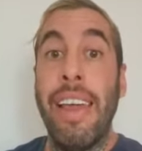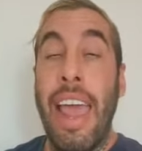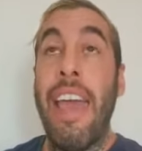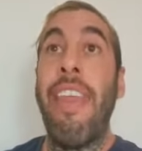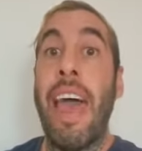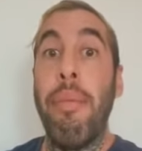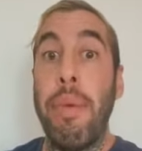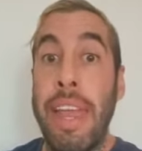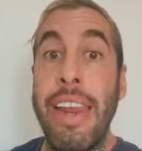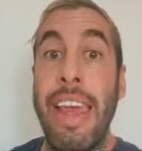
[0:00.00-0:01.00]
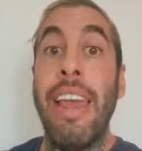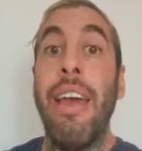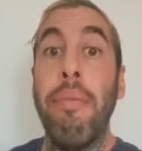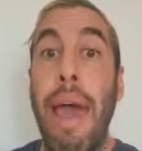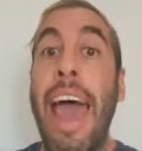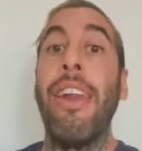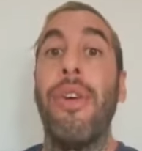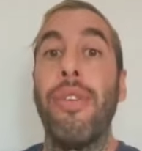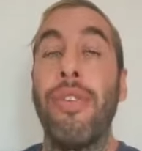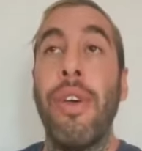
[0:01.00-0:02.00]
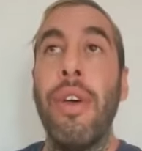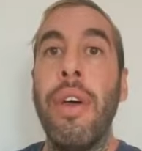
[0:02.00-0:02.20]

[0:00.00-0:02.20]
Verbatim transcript: And that meaning matters.